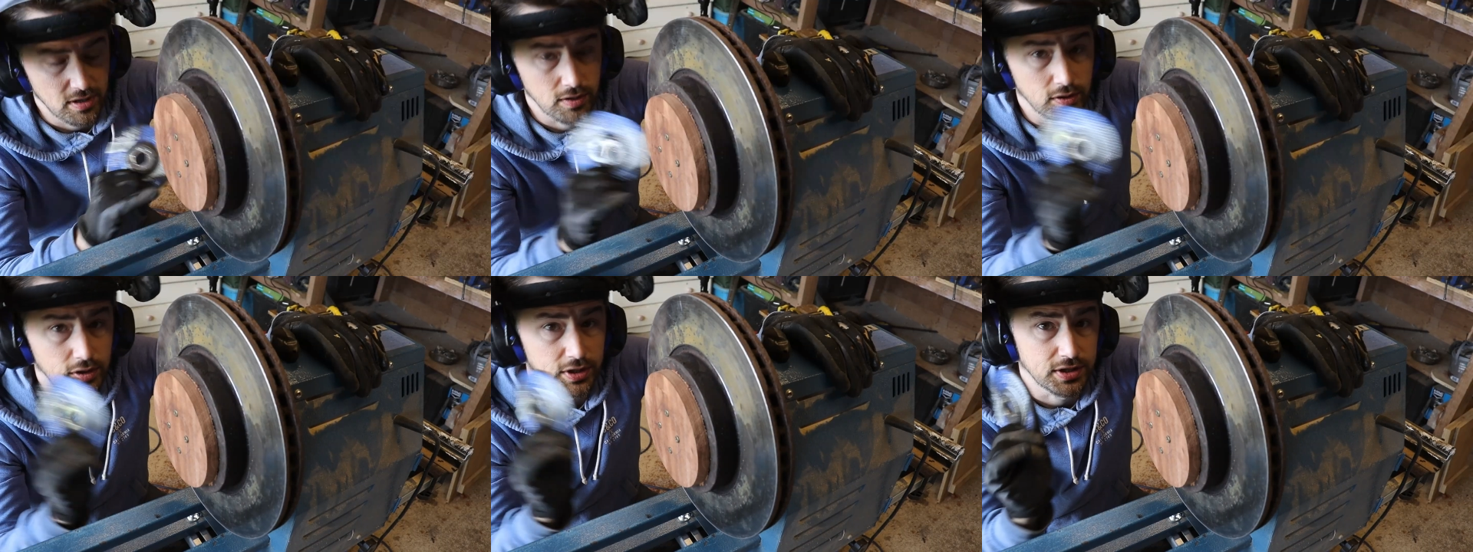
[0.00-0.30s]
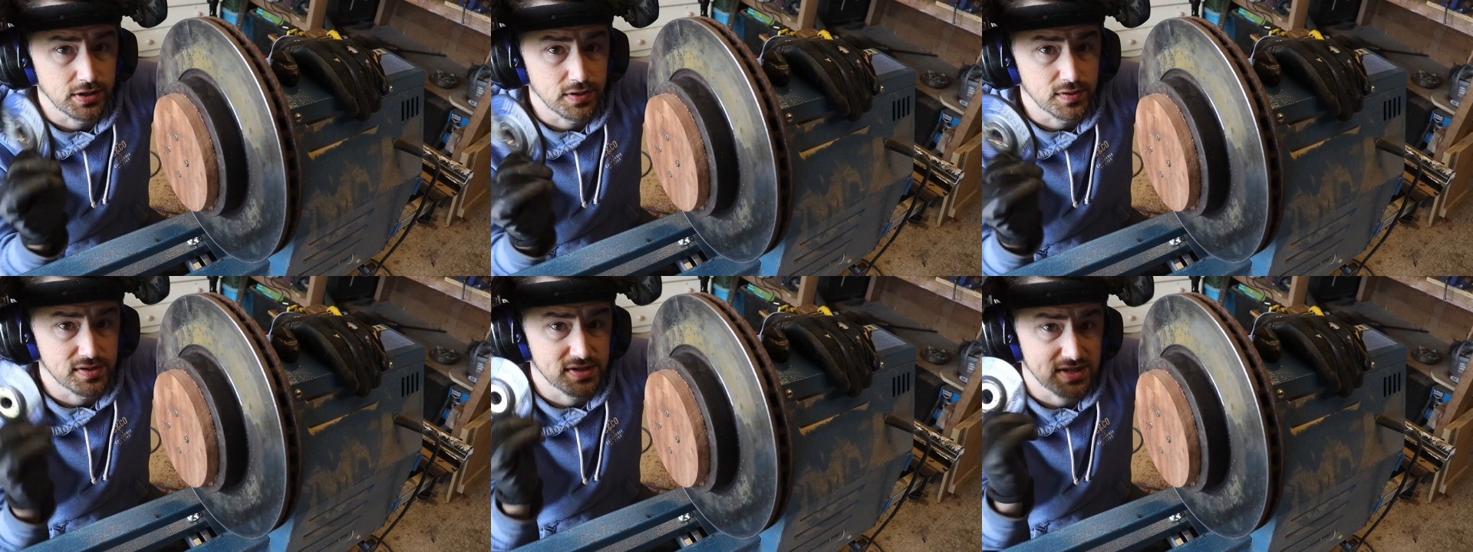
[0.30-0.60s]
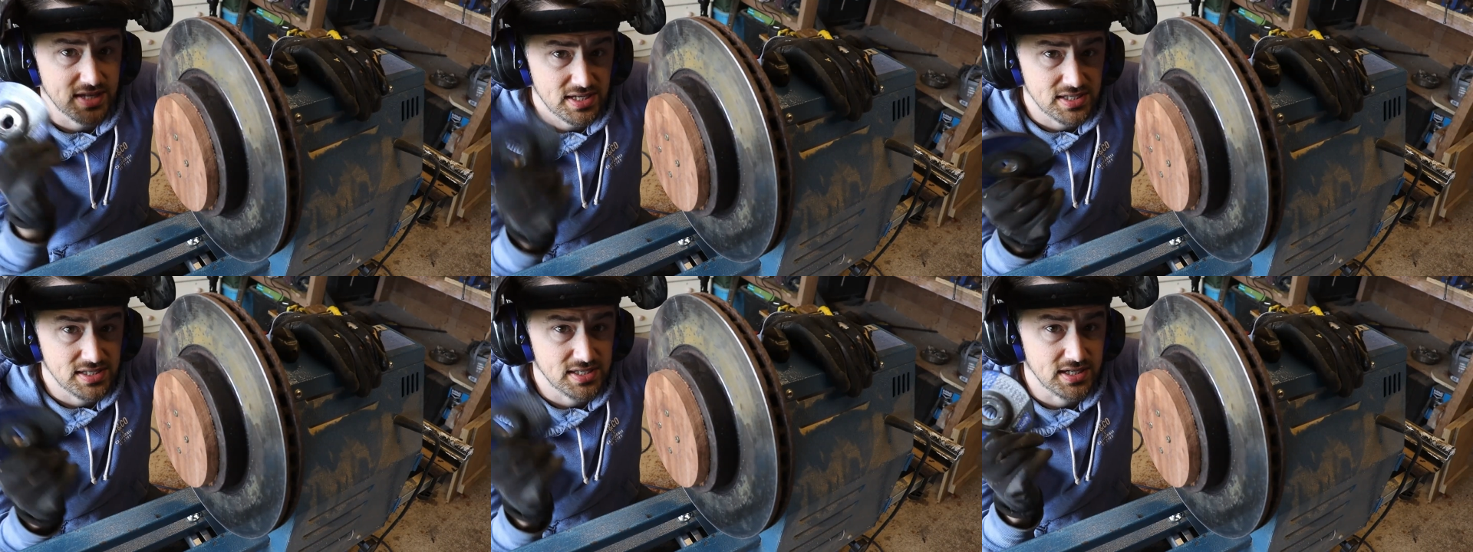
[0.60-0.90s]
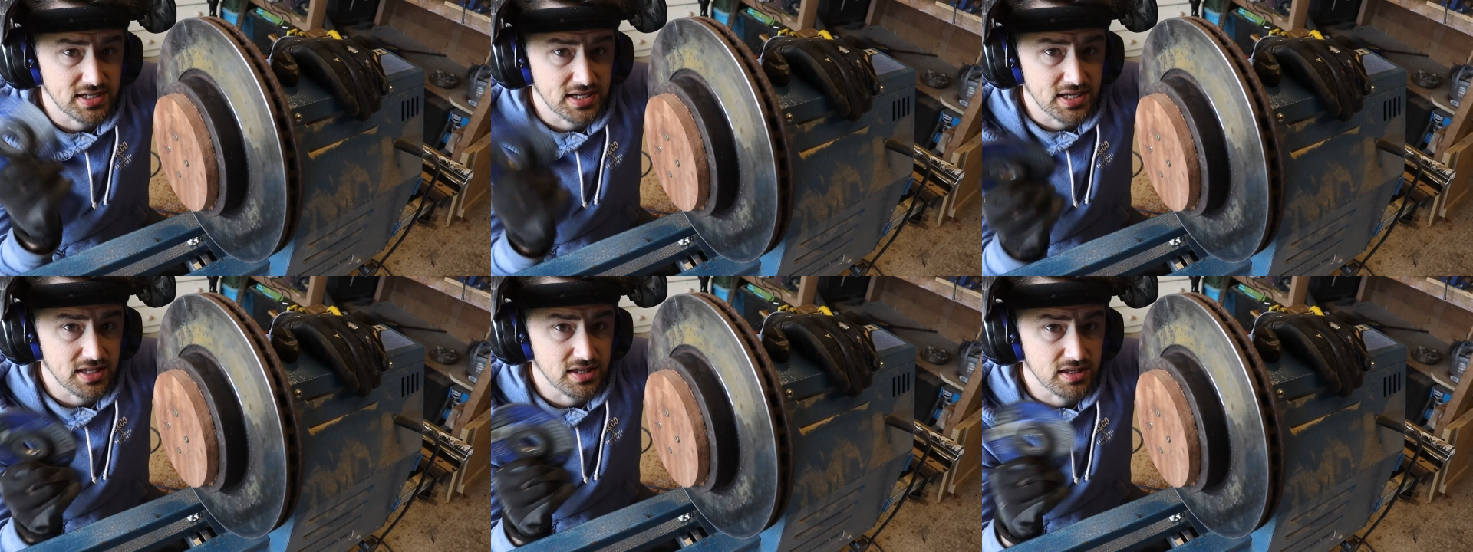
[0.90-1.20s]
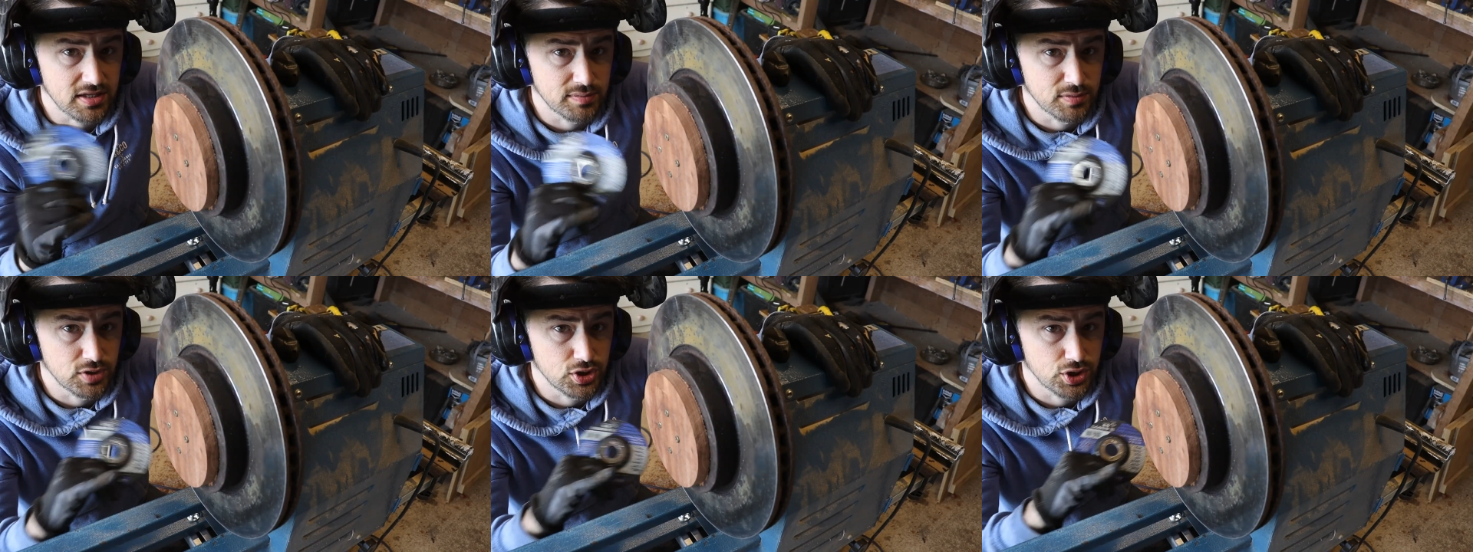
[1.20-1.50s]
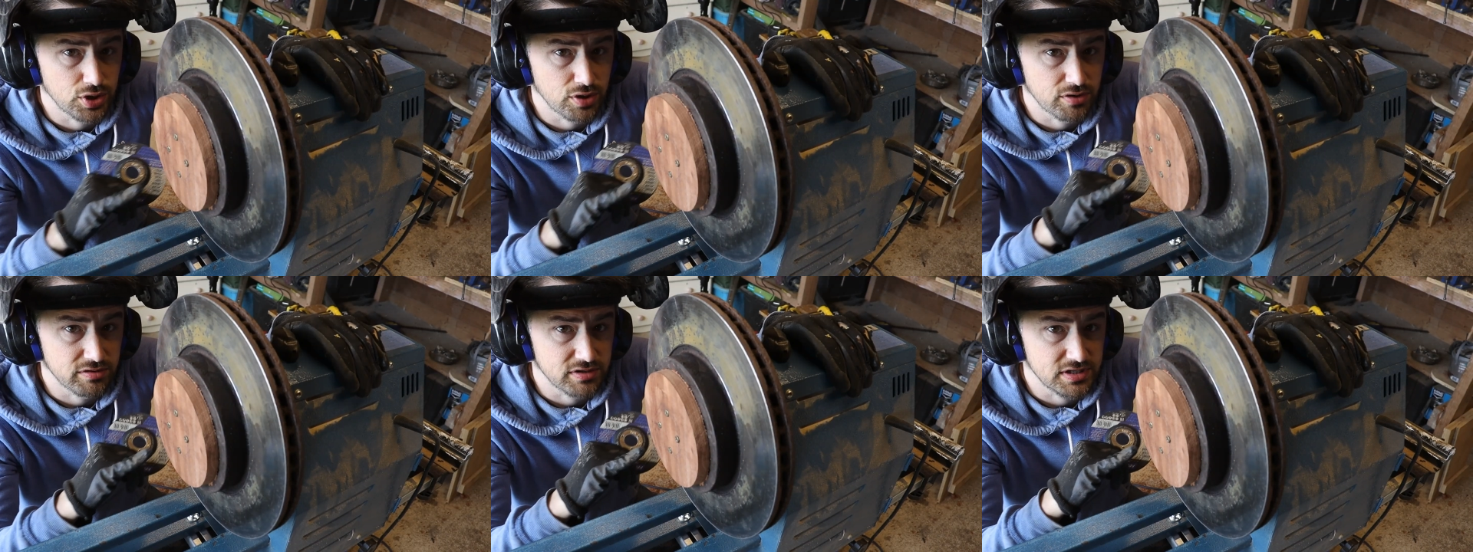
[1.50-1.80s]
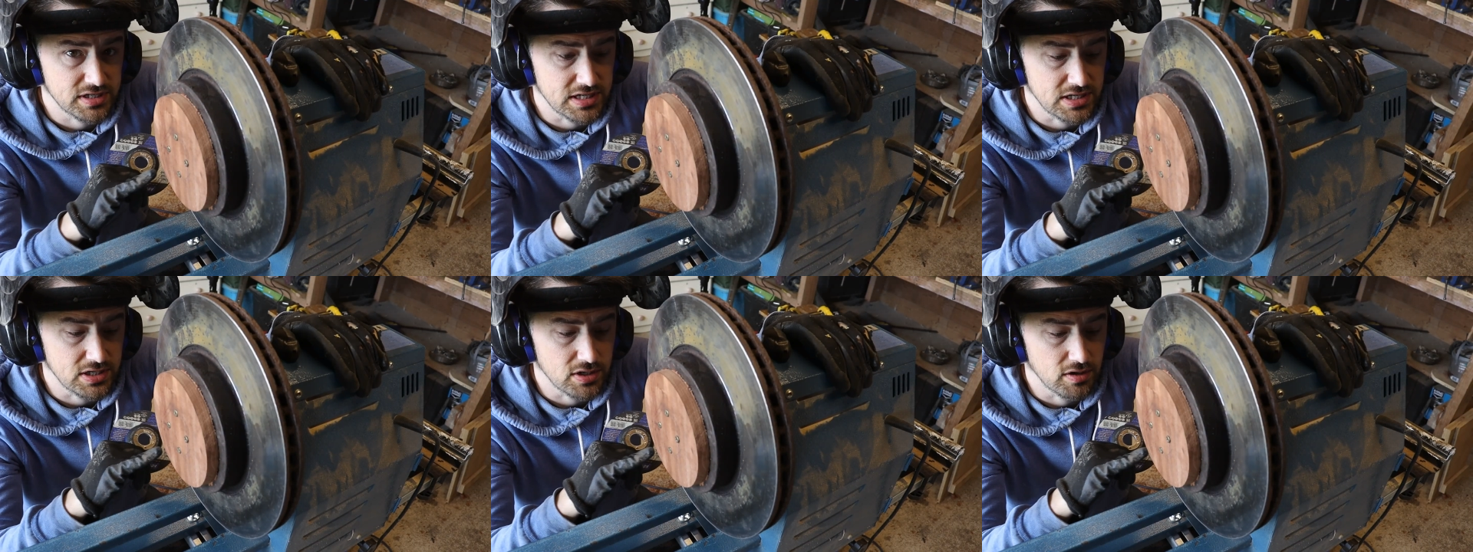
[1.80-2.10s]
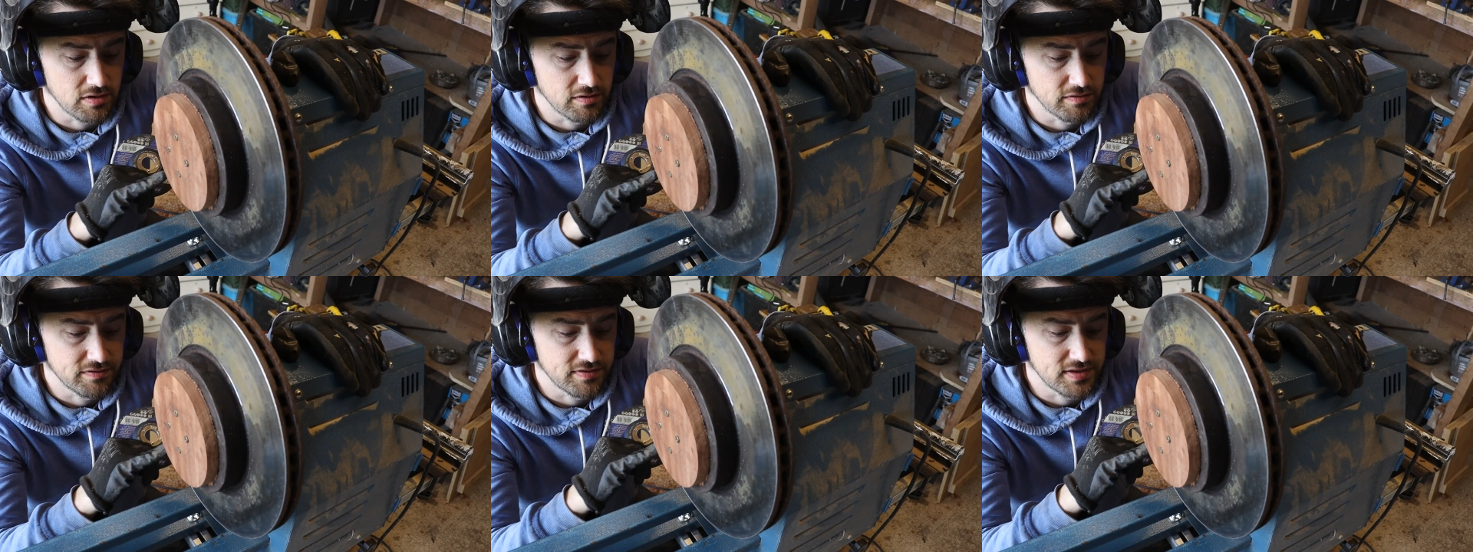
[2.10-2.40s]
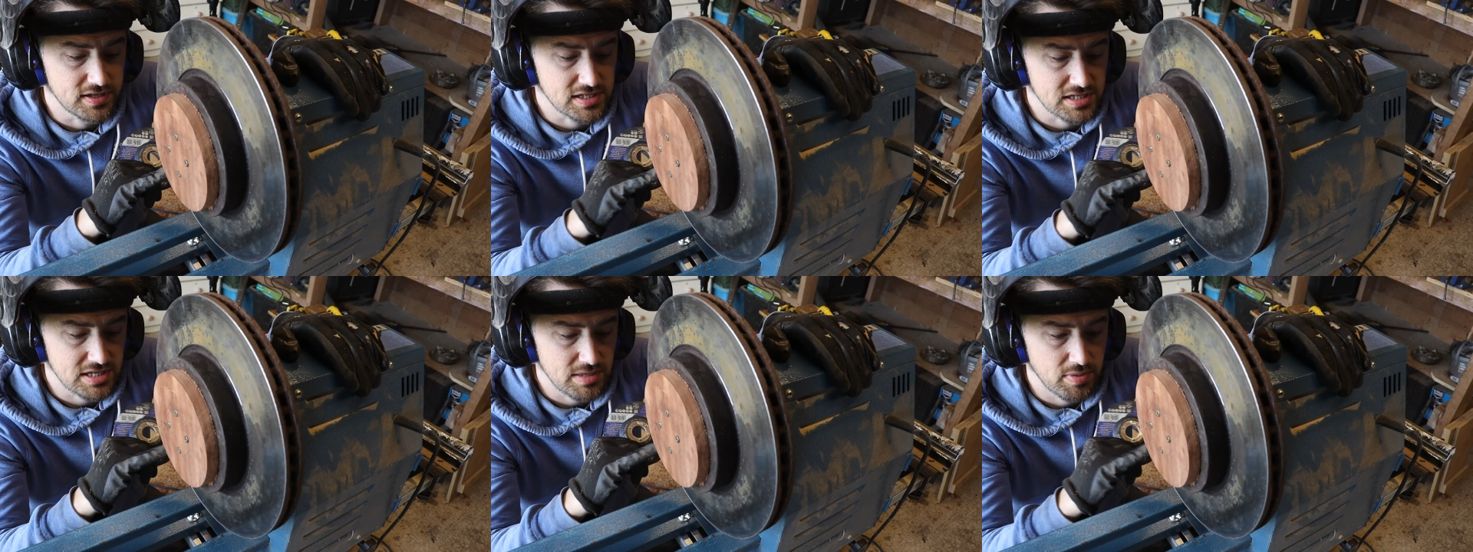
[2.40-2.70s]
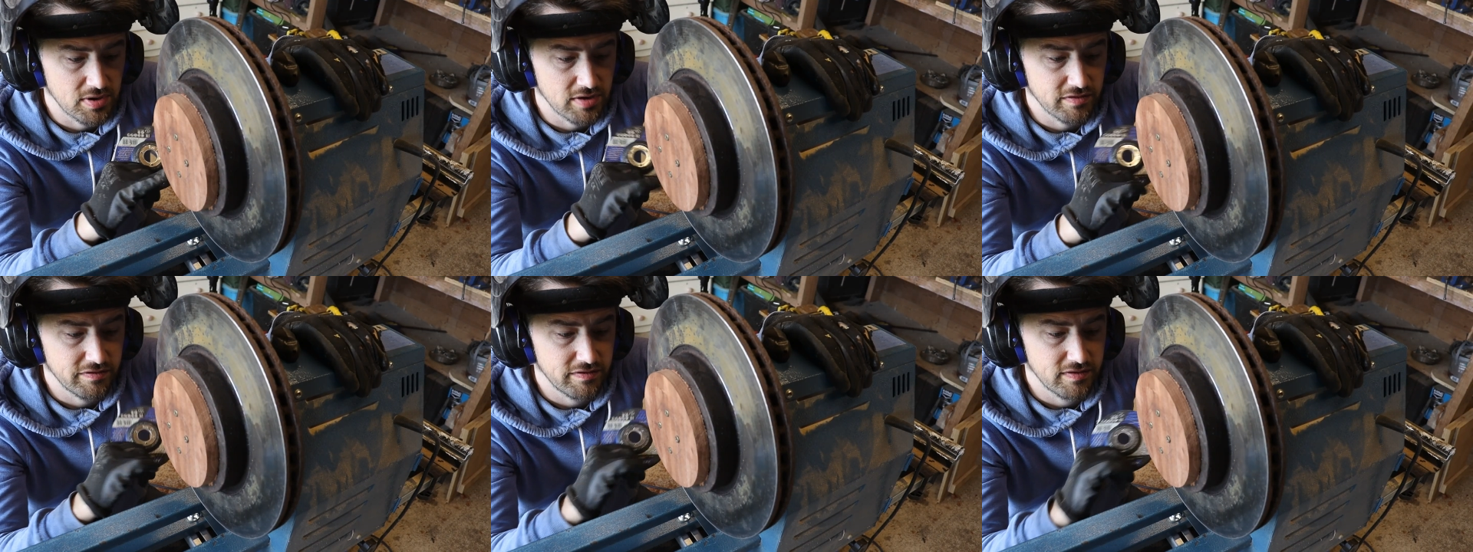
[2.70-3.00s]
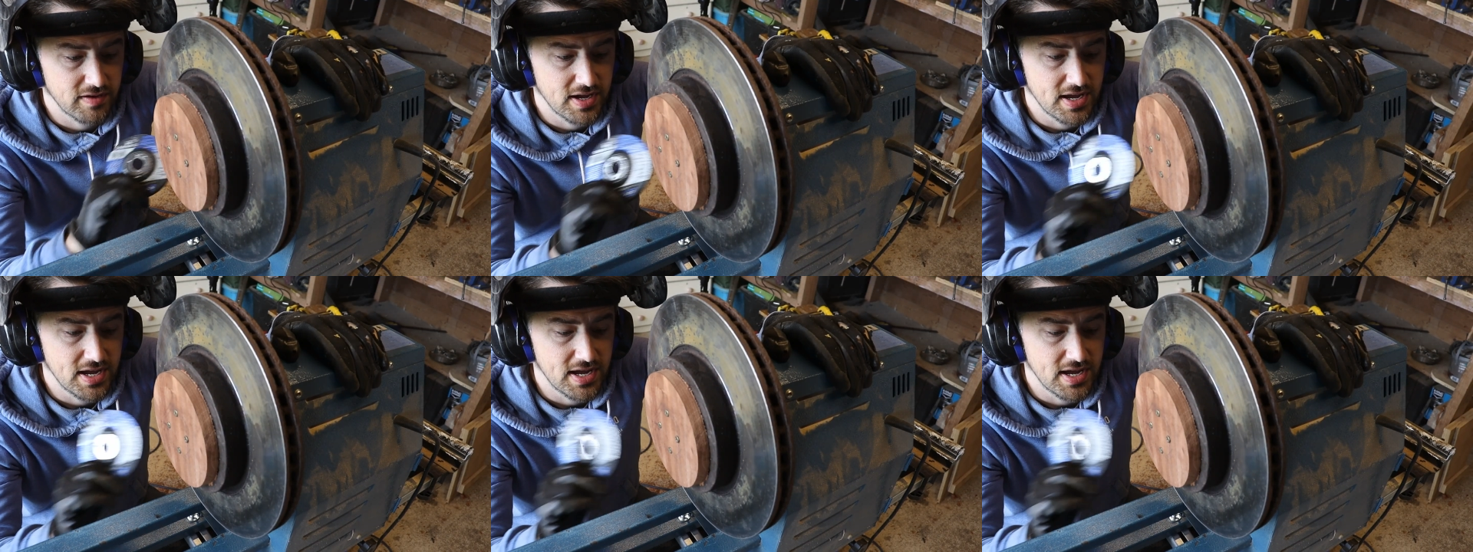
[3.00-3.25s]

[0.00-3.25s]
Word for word: I'm going to use this to get the majority of this lip off,